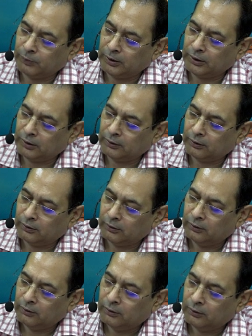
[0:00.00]
year,
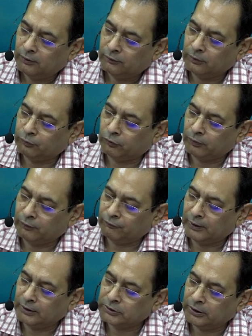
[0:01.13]
subsequent
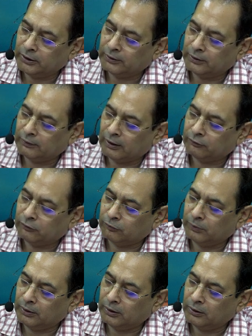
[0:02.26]
financial year, that is assessment
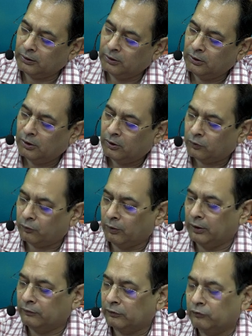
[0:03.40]
year
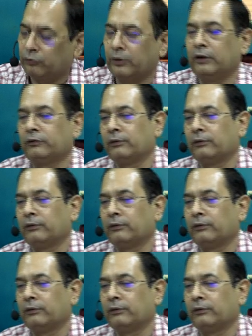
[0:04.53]
26-27.